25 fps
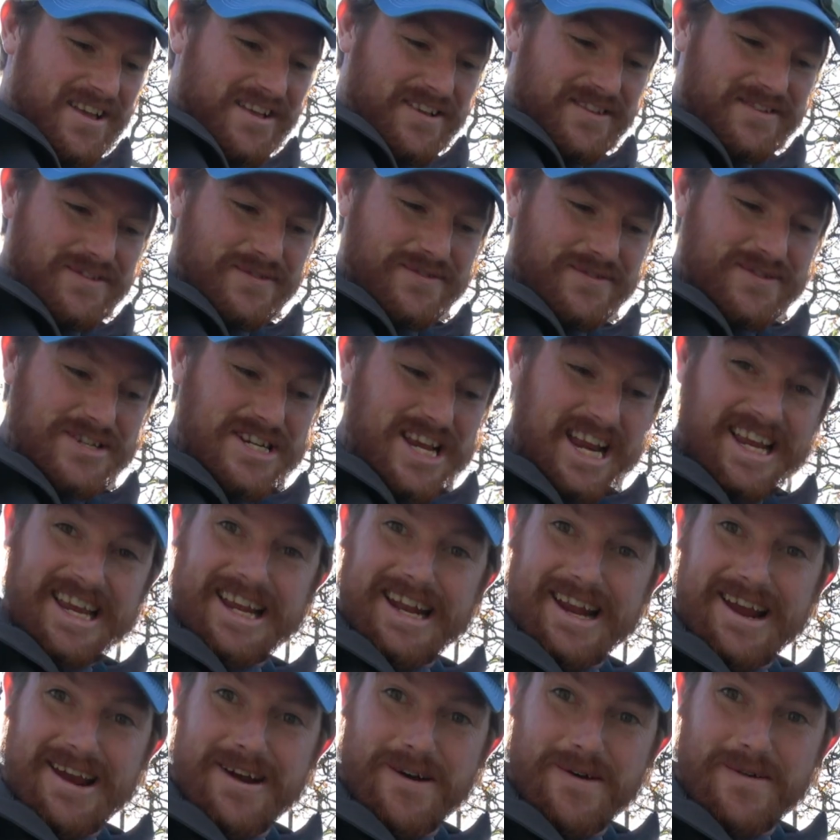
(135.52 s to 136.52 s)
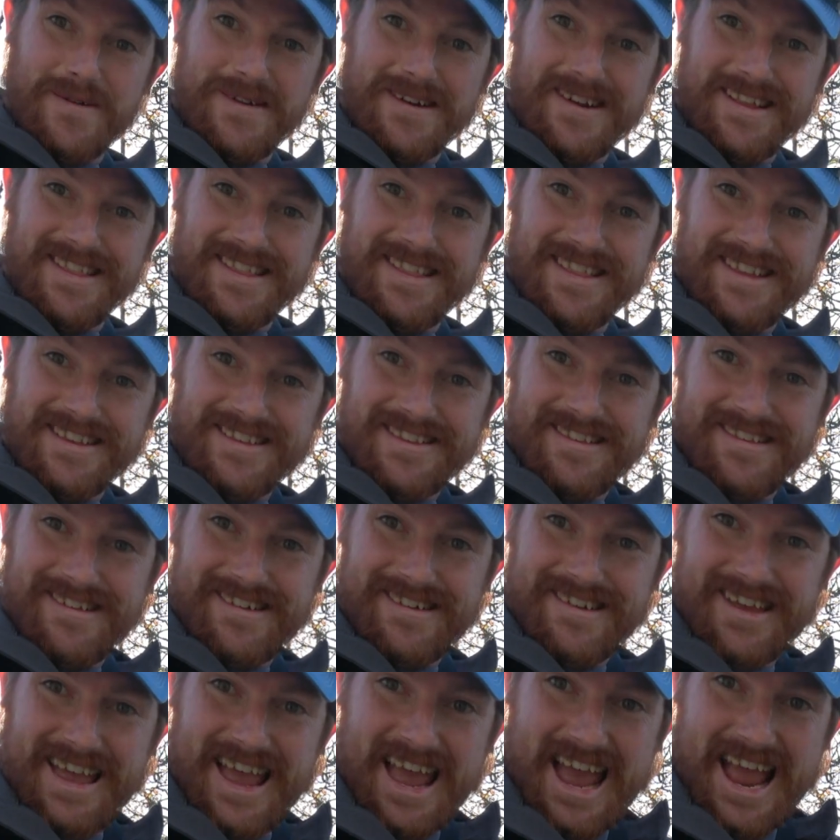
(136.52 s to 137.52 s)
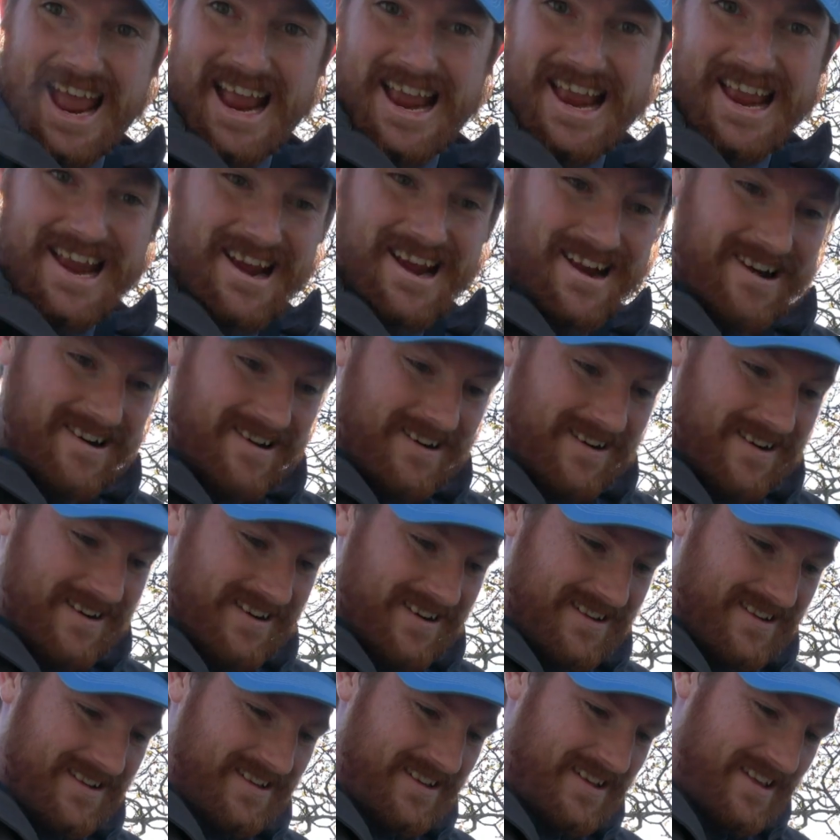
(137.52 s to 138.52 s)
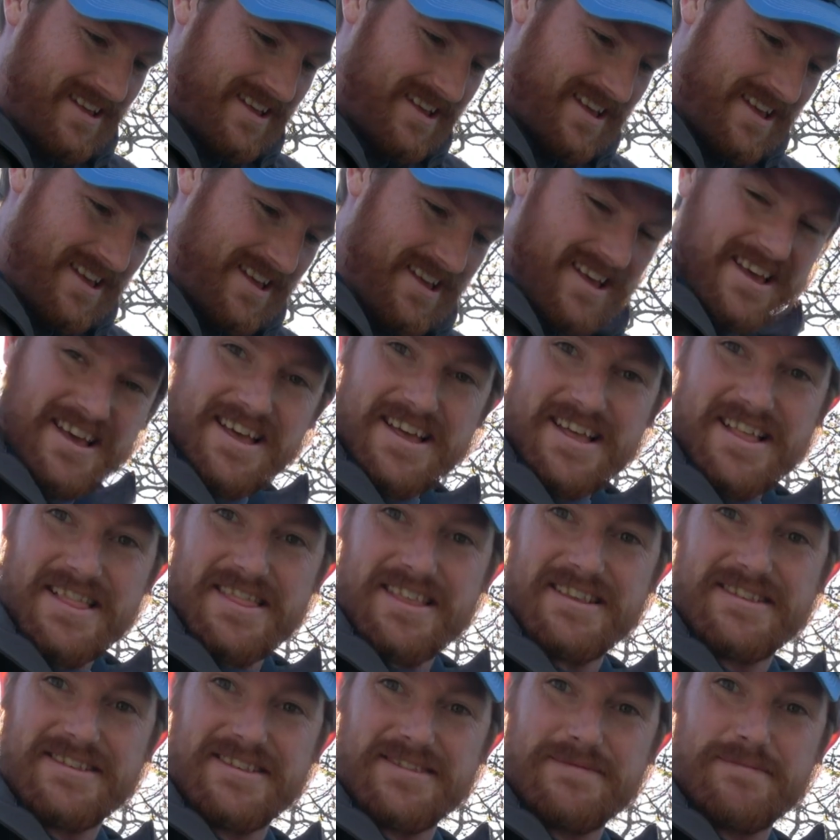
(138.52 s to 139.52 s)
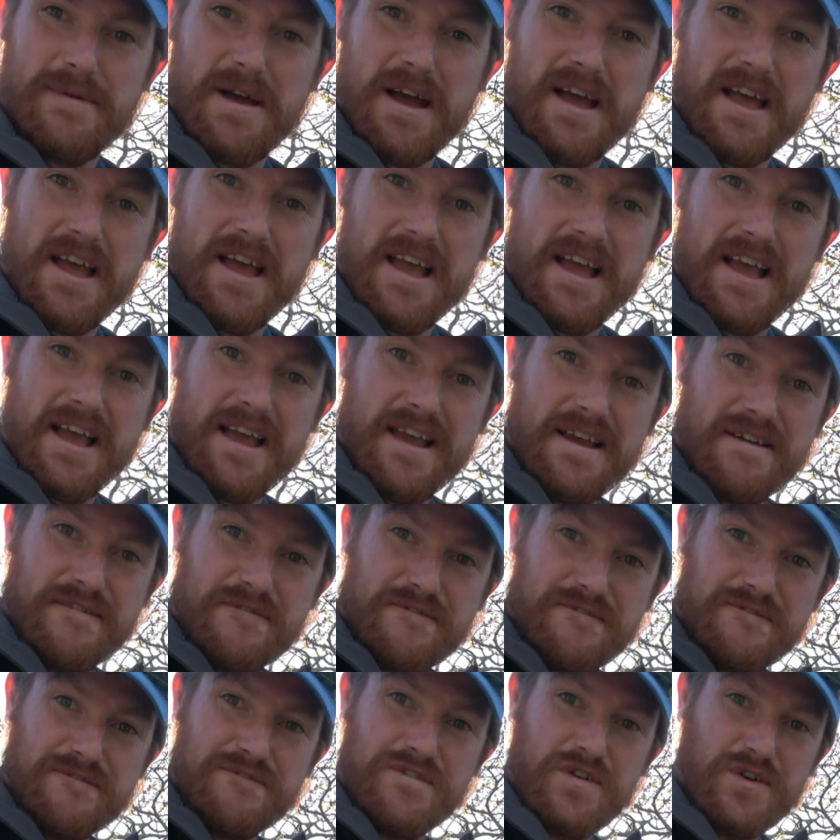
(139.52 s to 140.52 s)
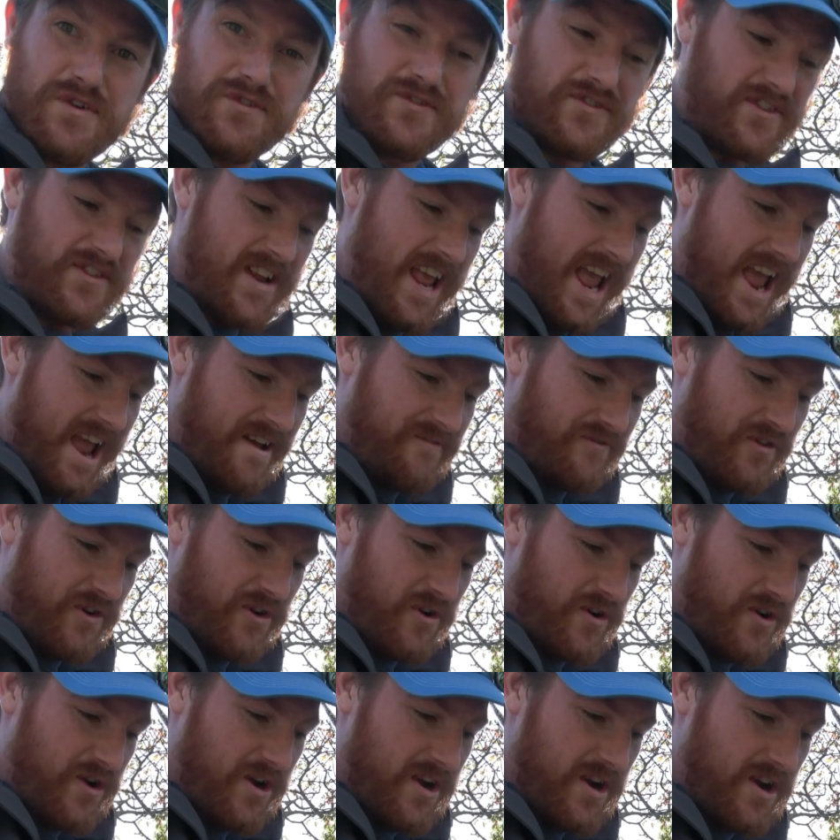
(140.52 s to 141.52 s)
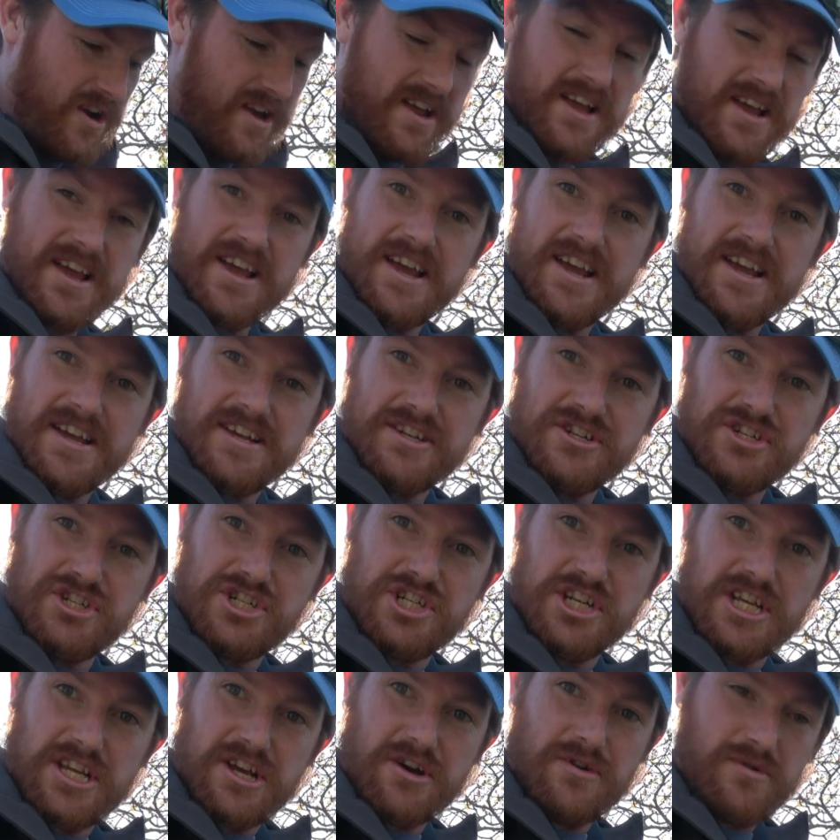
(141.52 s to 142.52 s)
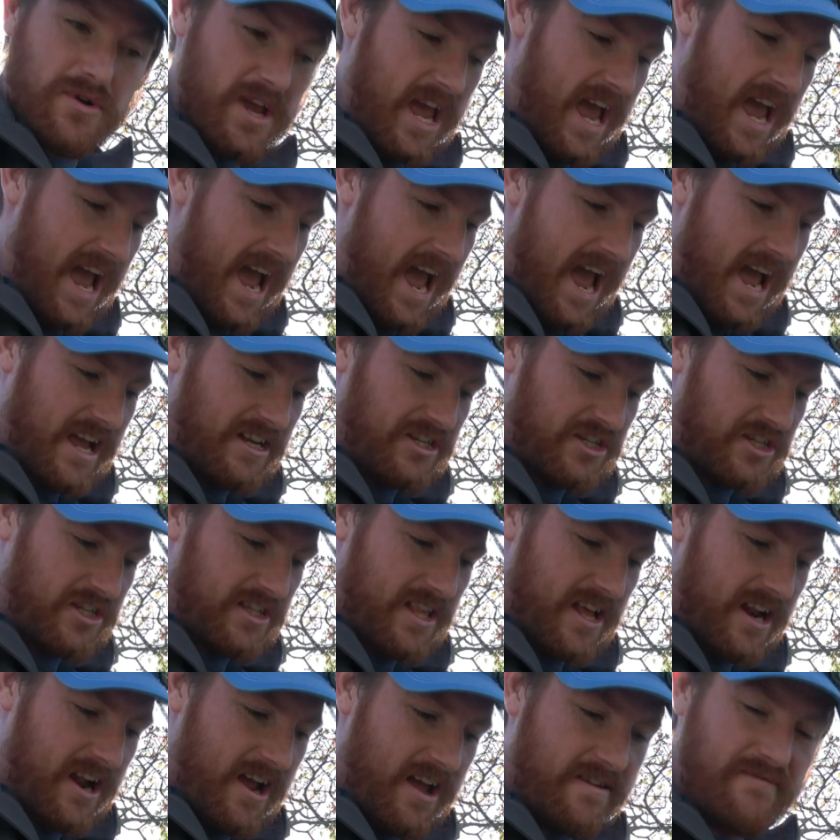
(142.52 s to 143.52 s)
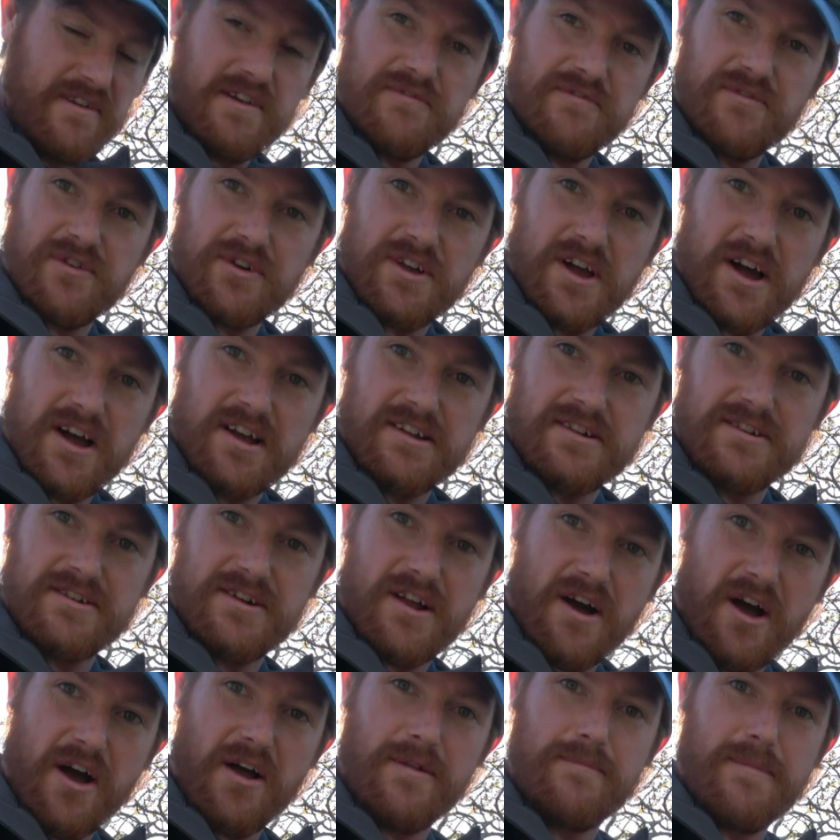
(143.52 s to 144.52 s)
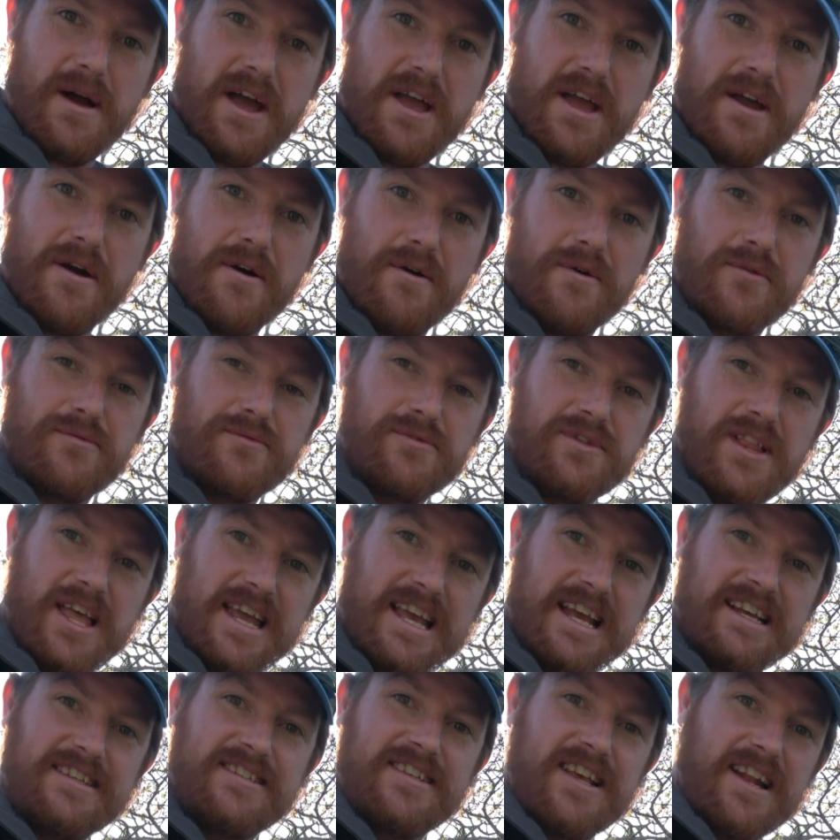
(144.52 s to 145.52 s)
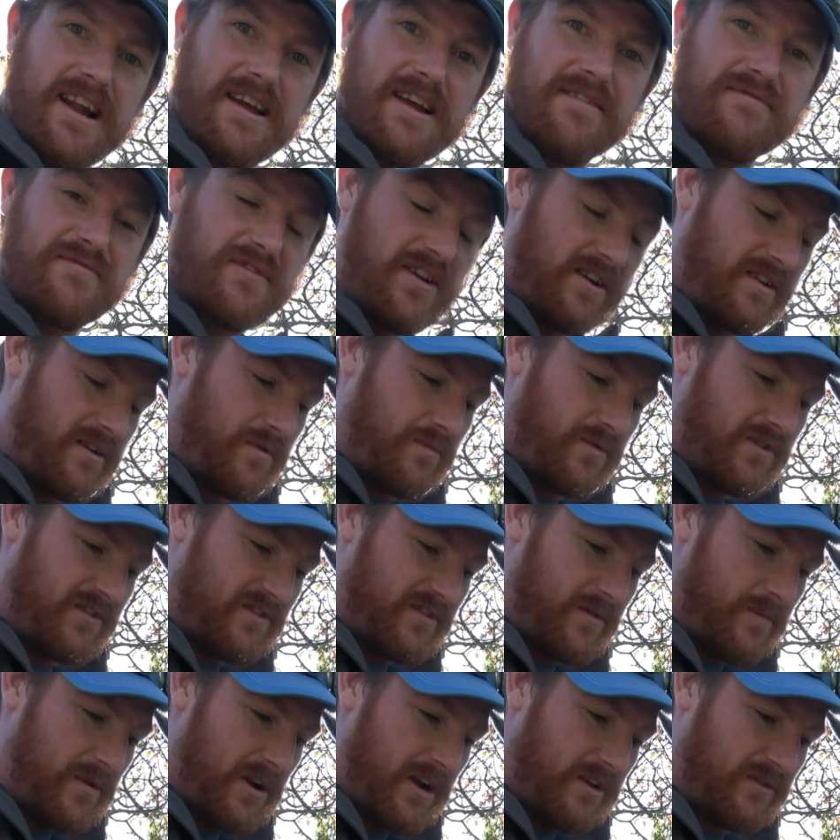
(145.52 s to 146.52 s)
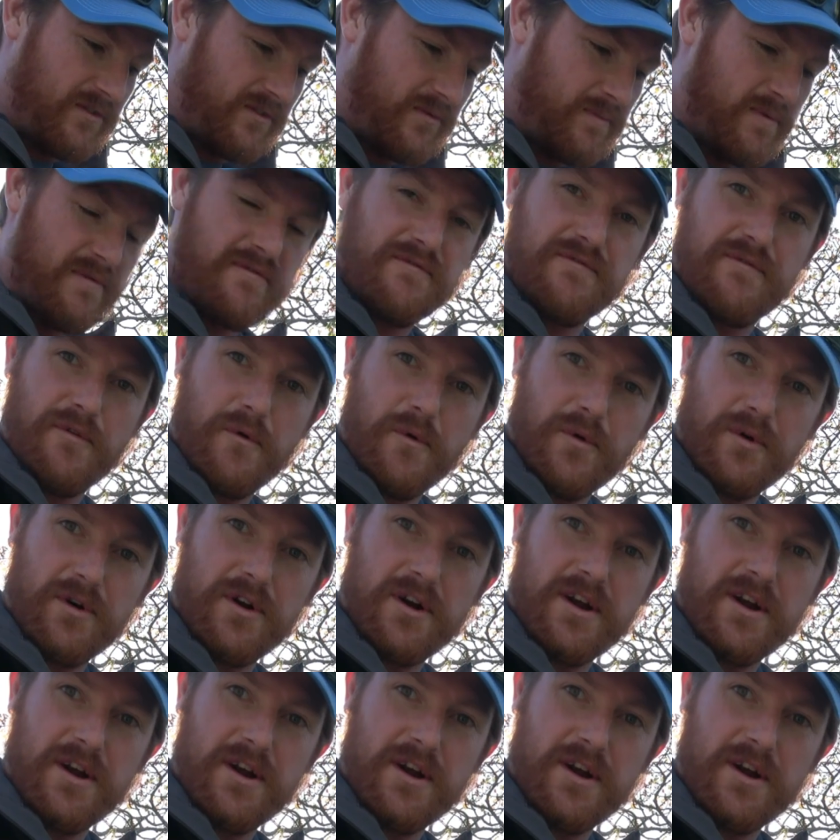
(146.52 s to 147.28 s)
So check it out, this little guy here. This is my first ever geocache that I've ever gotten on my own. Like I said, I've done it with someone else before.